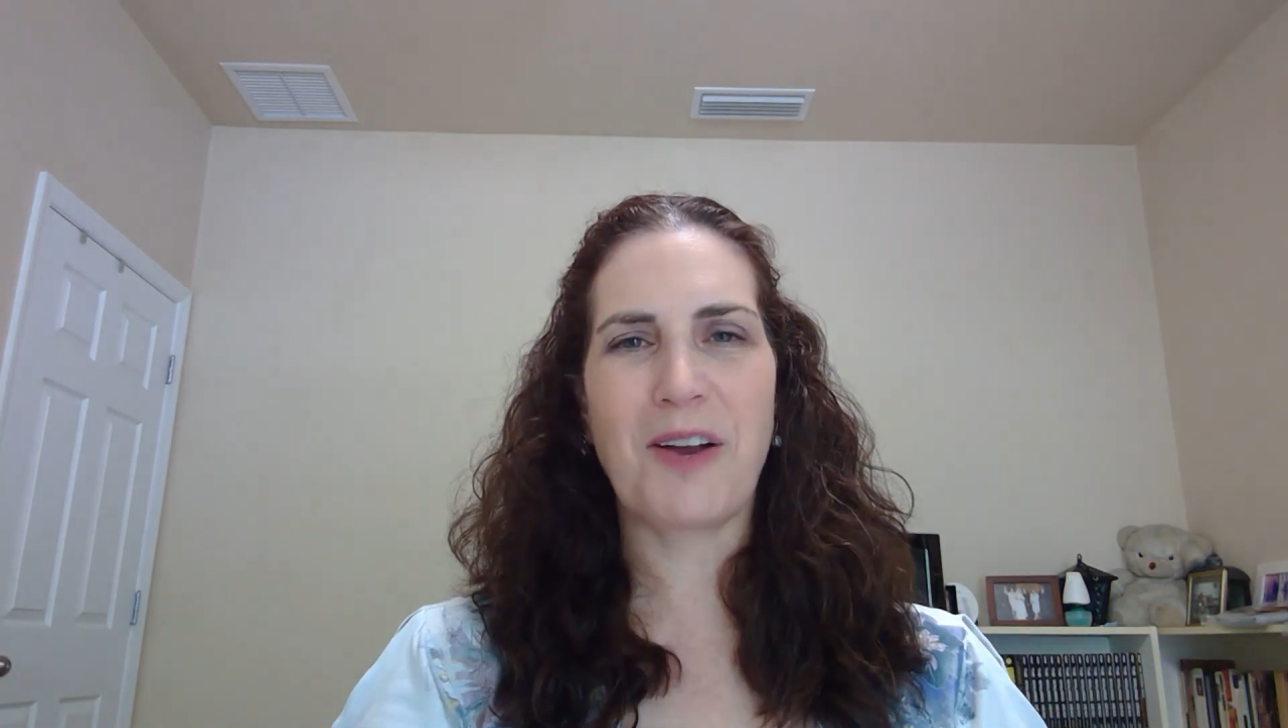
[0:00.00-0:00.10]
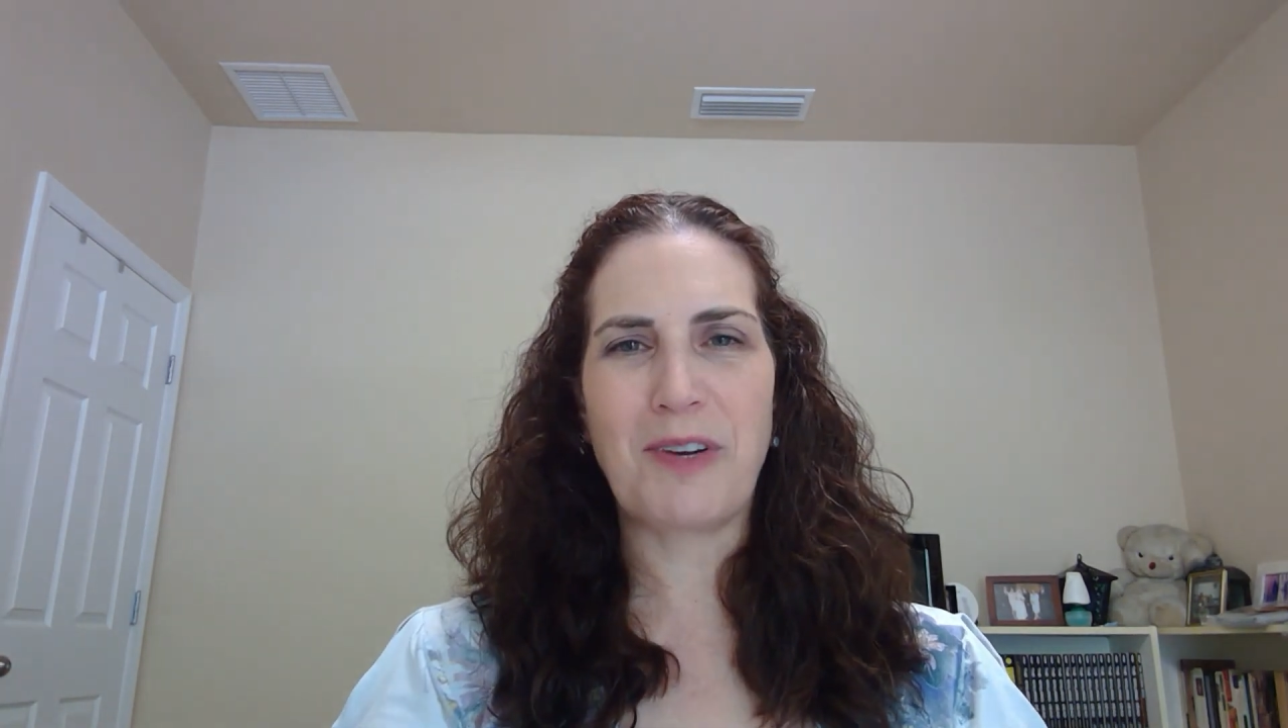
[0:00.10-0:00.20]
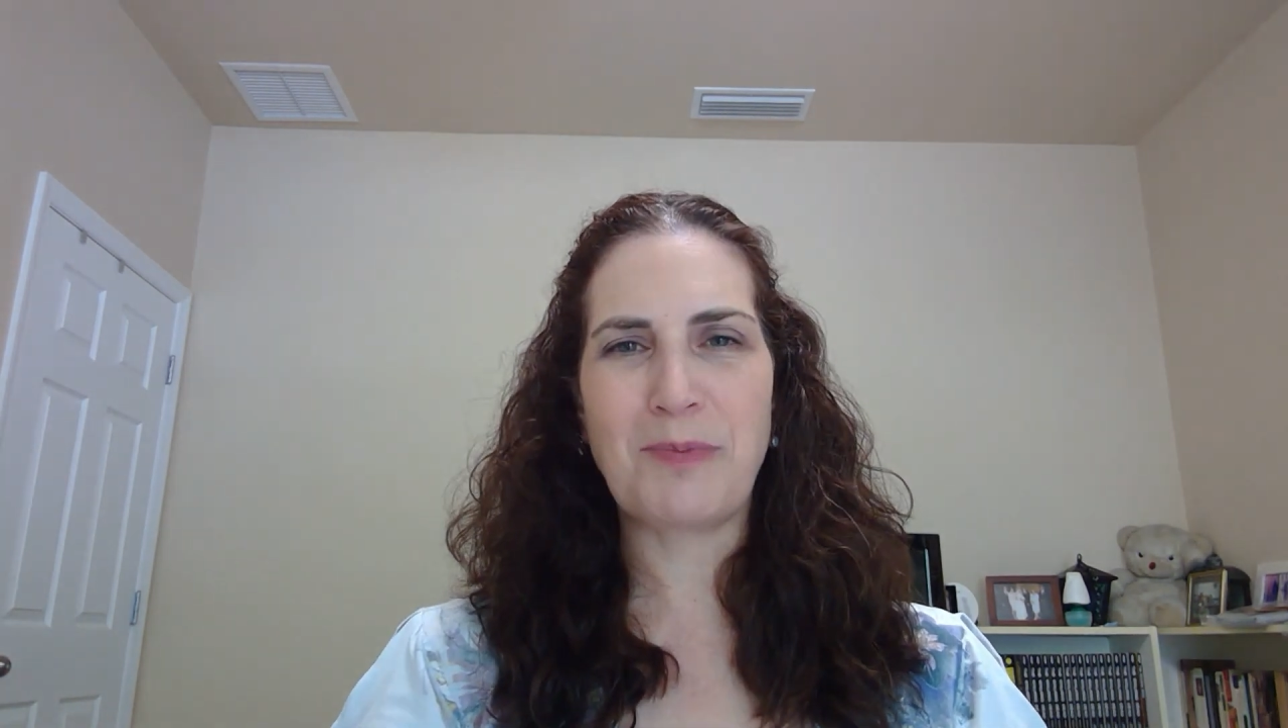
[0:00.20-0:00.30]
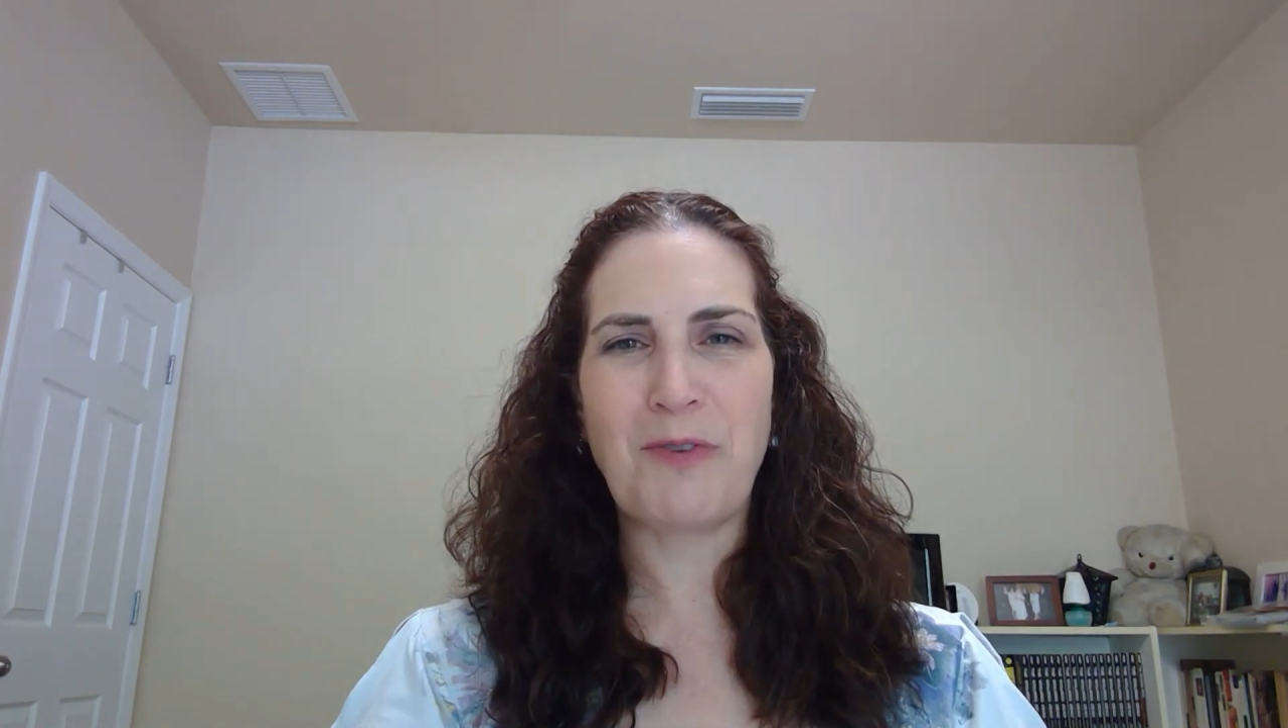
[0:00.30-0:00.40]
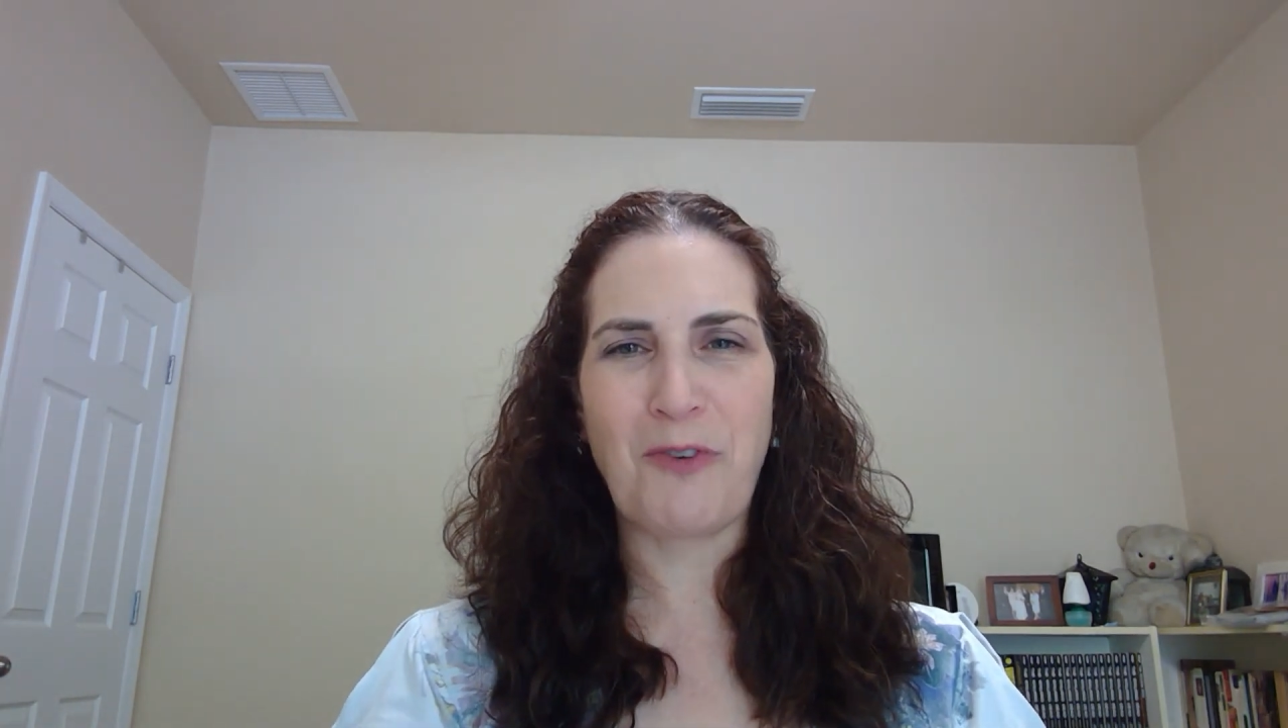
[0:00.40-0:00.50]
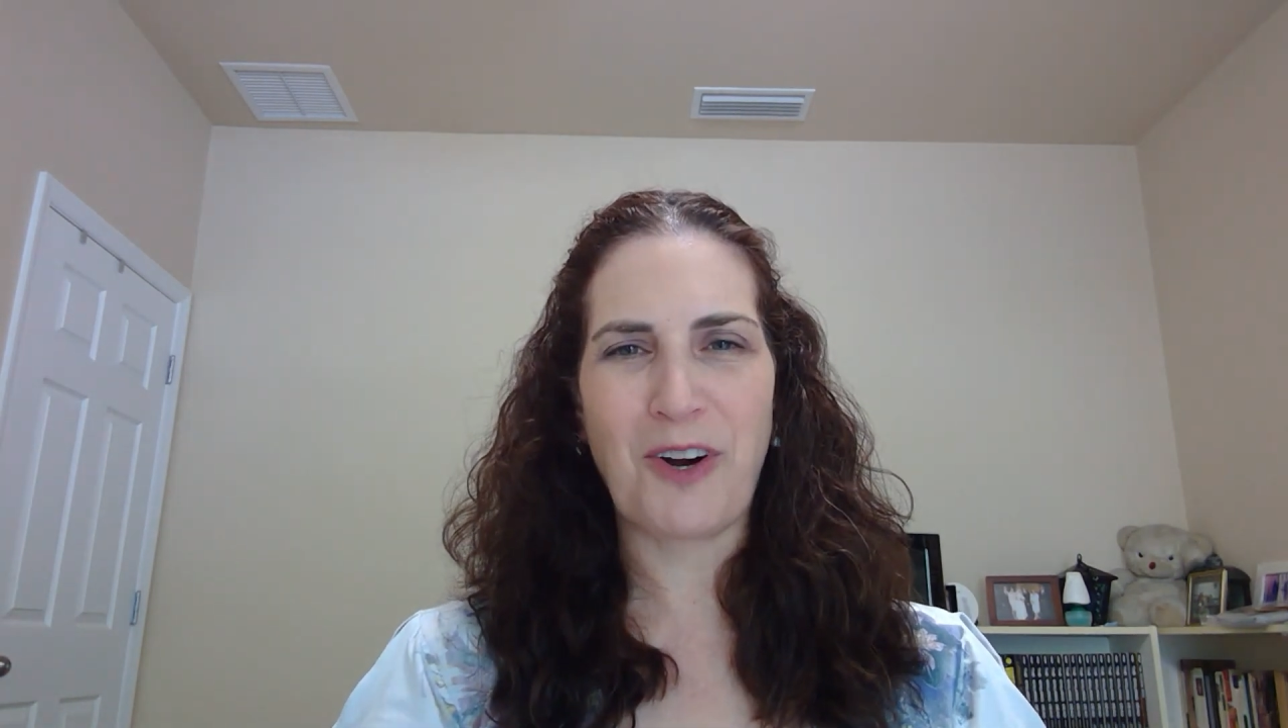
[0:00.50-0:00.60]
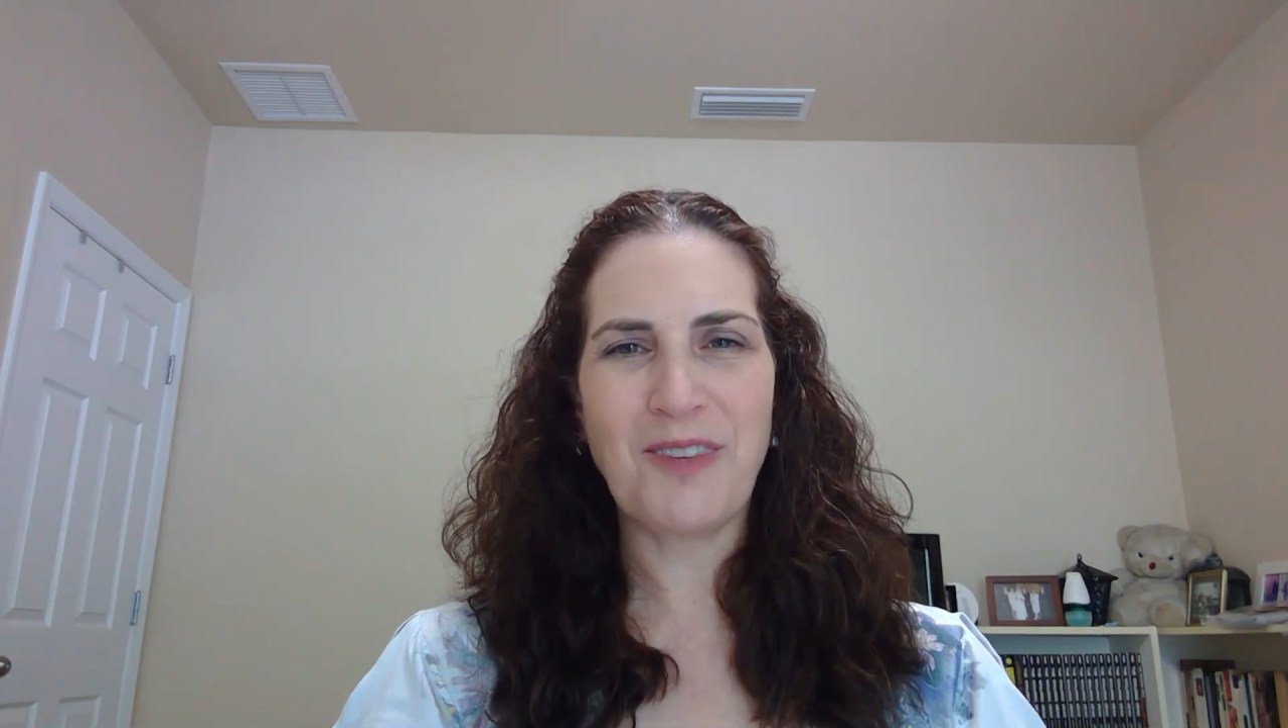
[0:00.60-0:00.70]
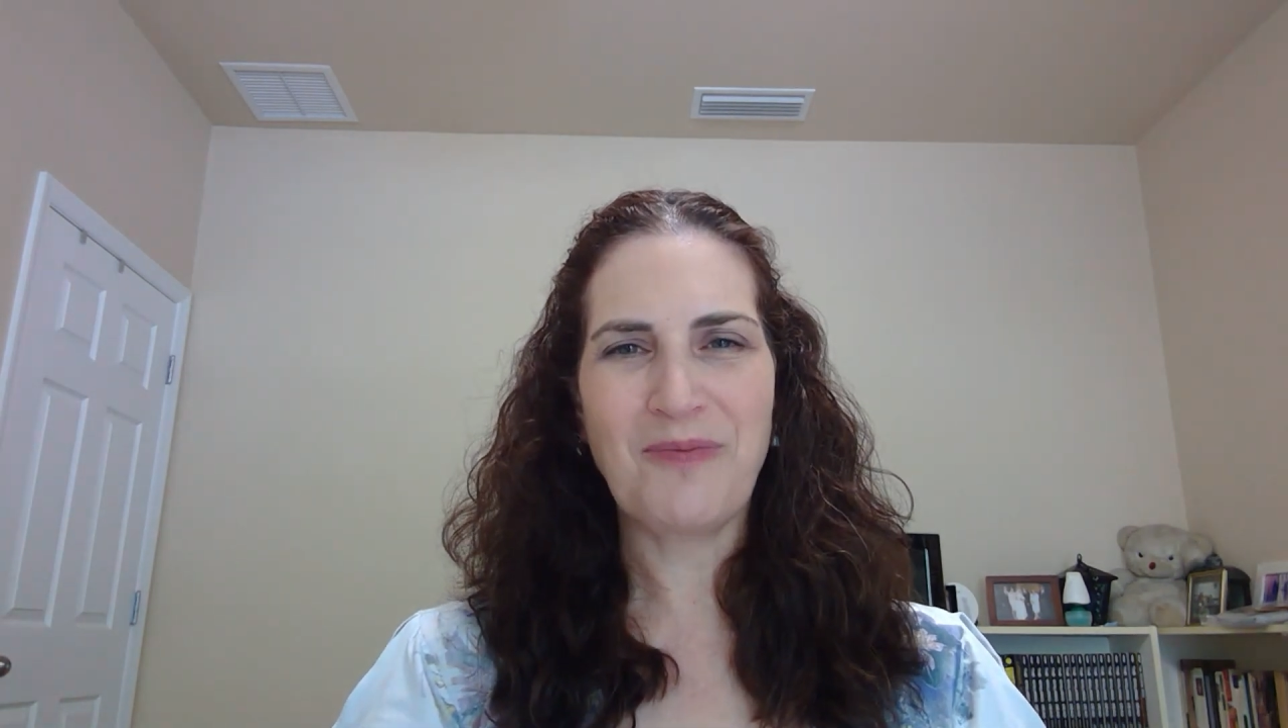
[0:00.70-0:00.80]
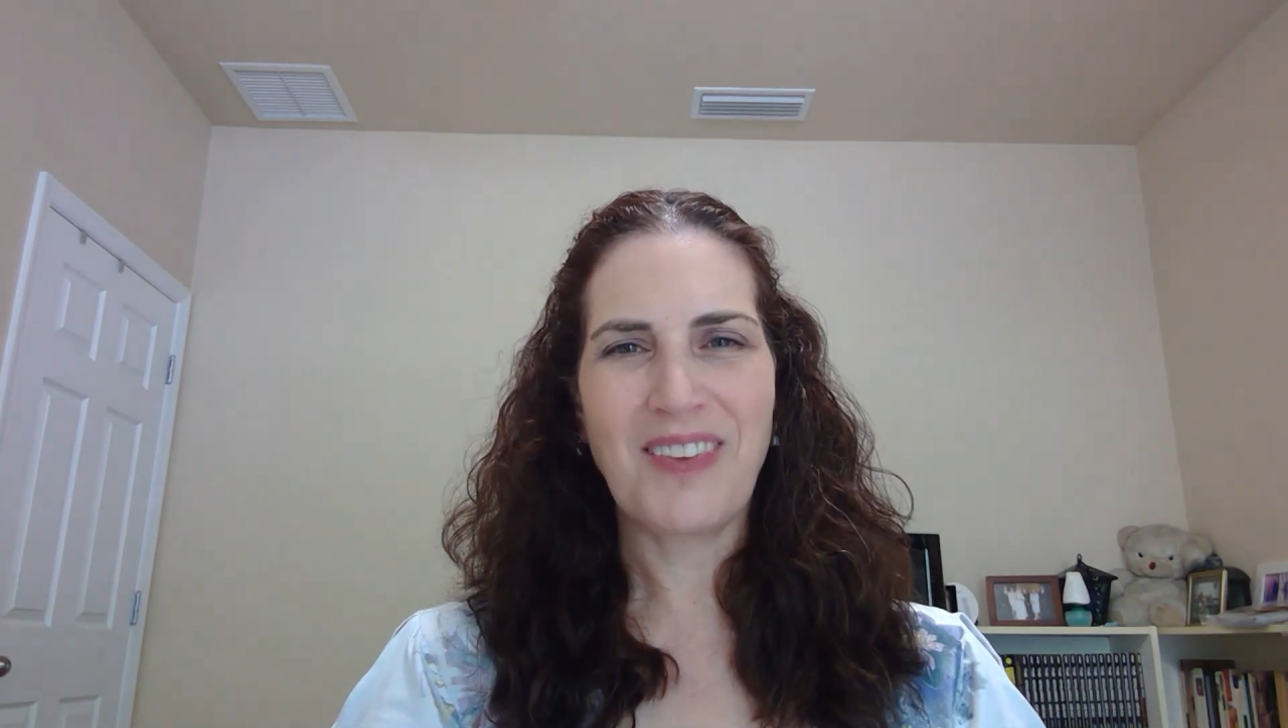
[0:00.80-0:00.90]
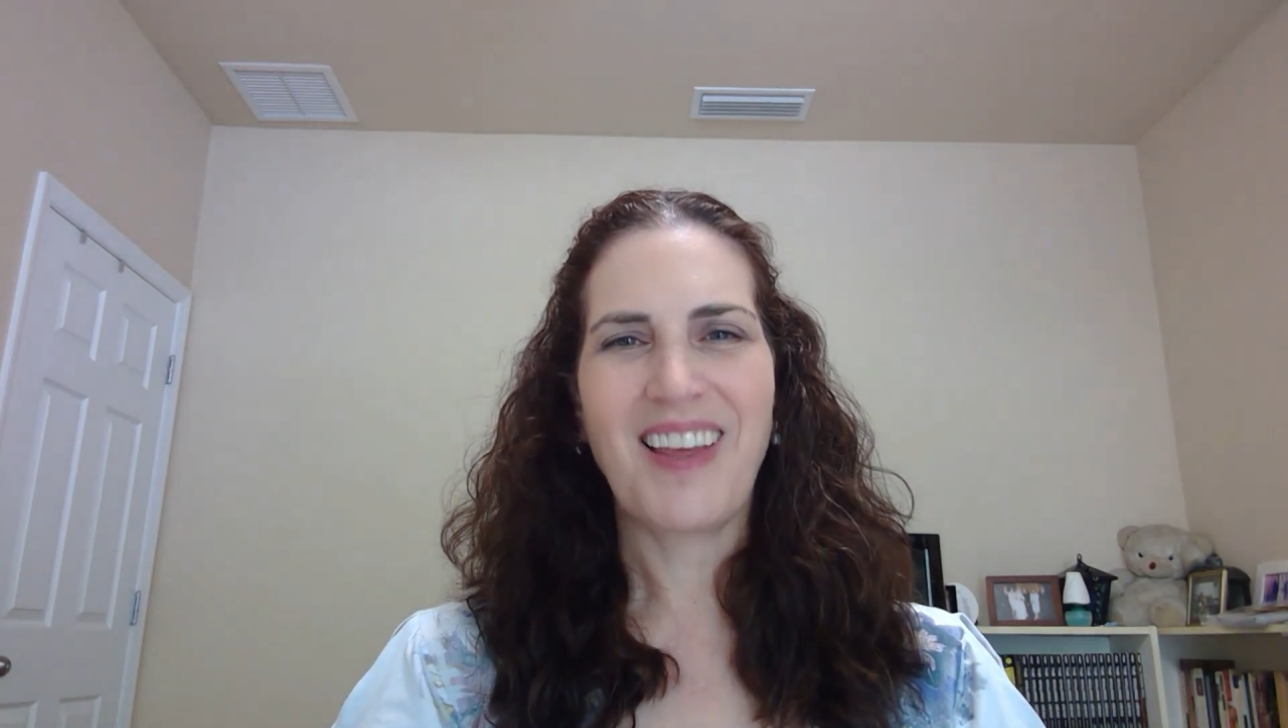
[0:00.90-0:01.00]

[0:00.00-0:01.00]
I was before.